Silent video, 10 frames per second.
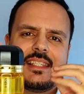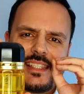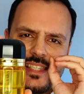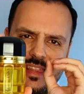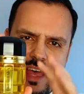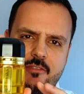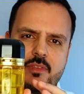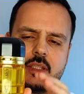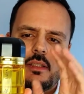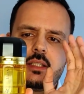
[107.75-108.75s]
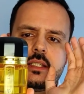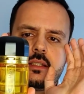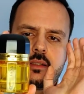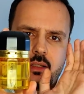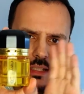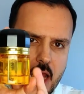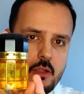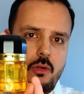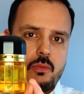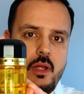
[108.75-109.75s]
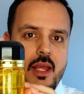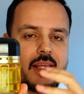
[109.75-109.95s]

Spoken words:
it's definitely yellow.